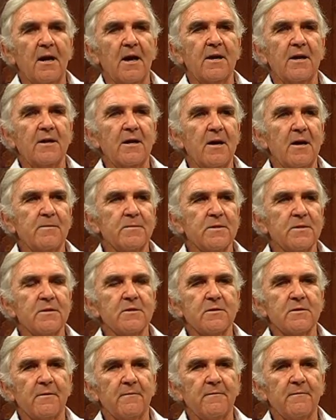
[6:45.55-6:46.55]
and the
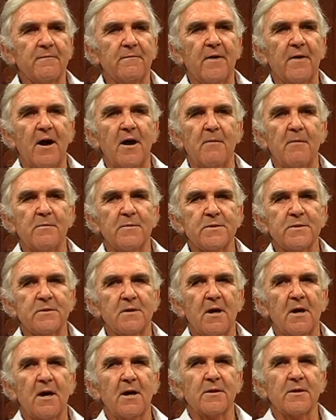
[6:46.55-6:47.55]
absence of farms,